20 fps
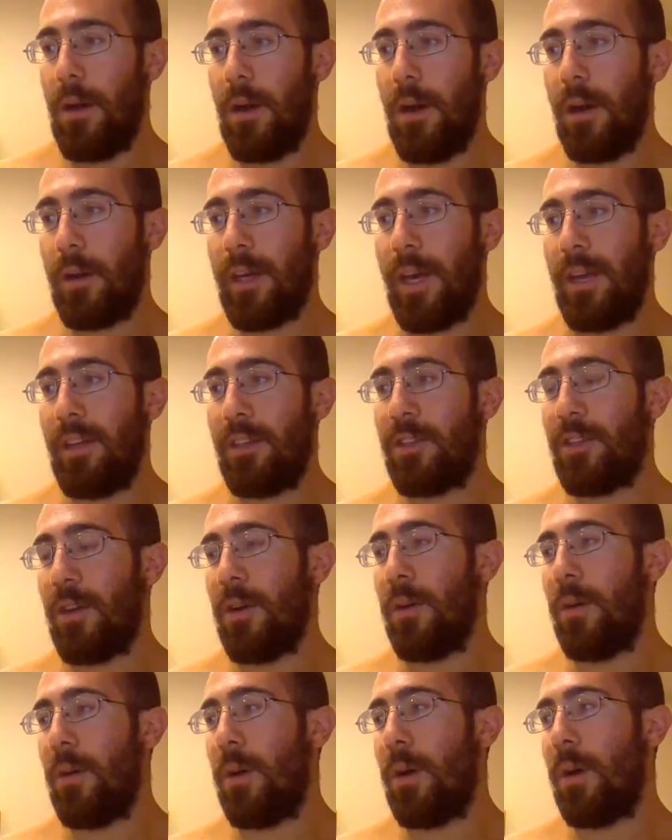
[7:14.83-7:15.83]
Okay,
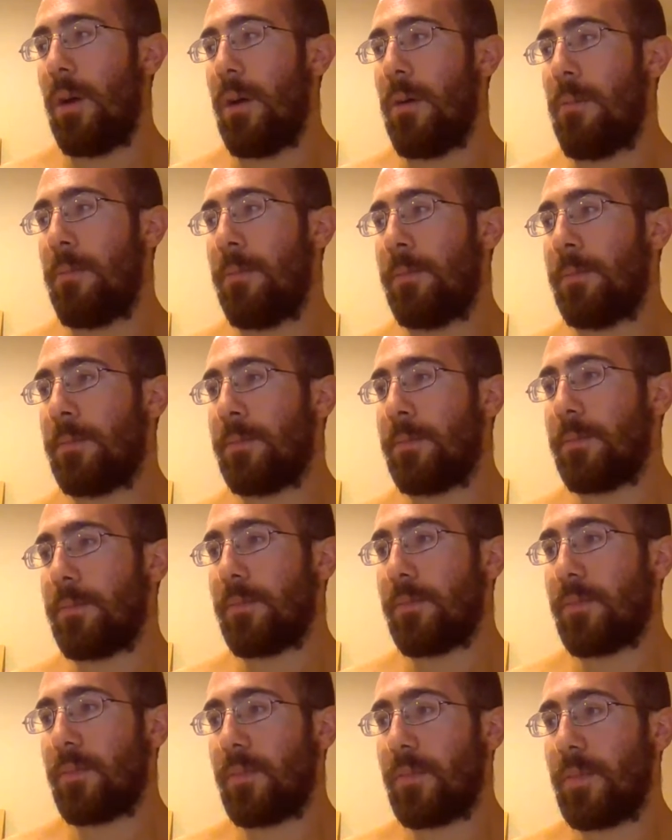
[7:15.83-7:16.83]
so
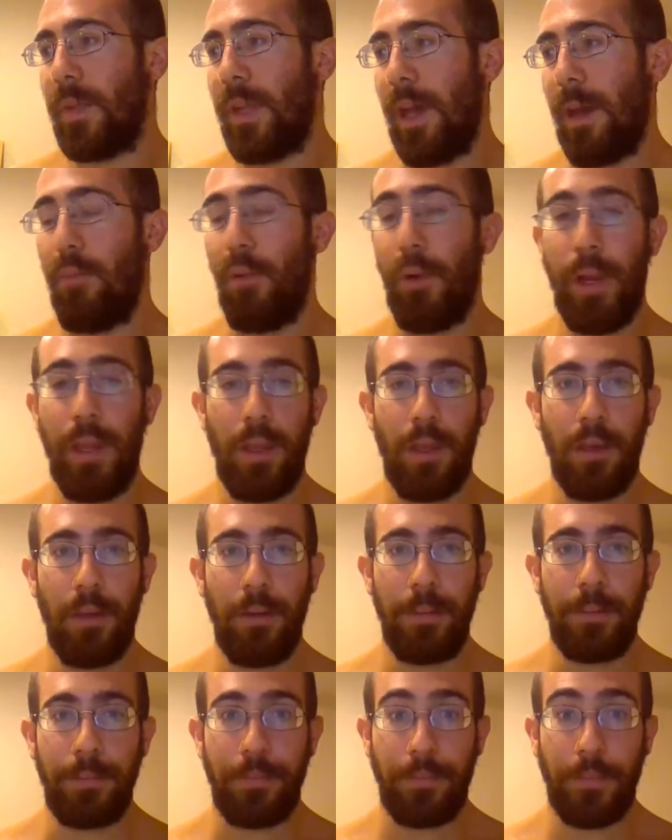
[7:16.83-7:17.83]
yeah,
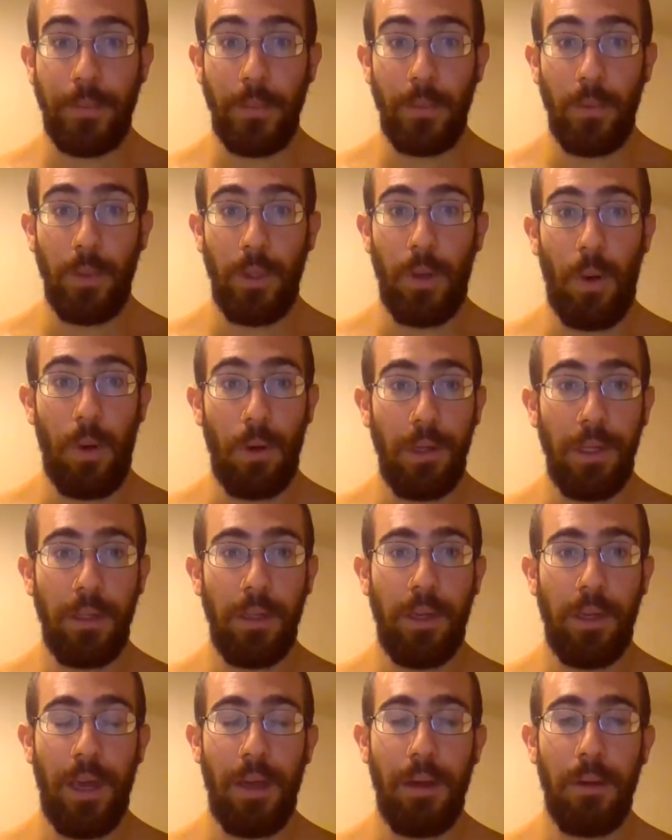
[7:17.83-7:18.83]
breathing, holding the
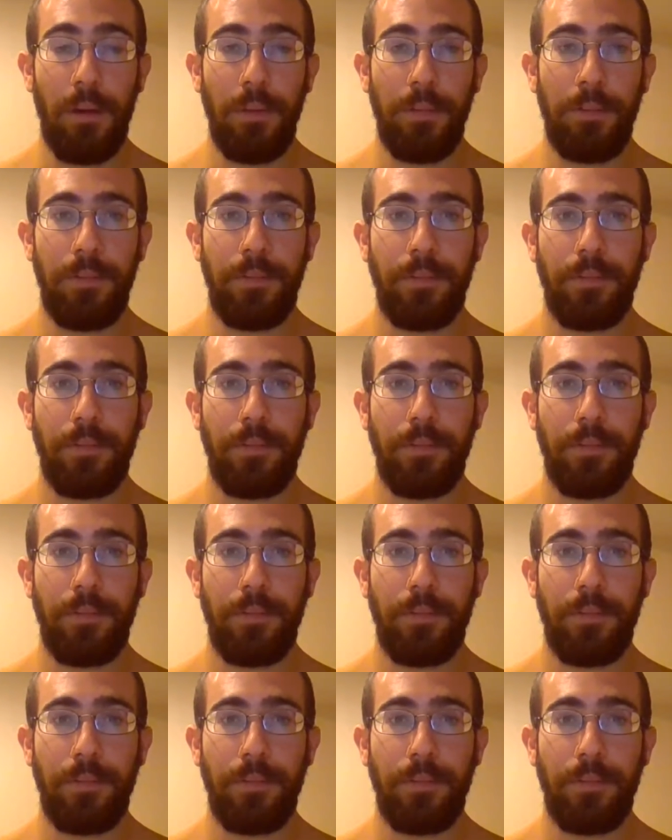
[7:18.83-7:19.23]
Kegel,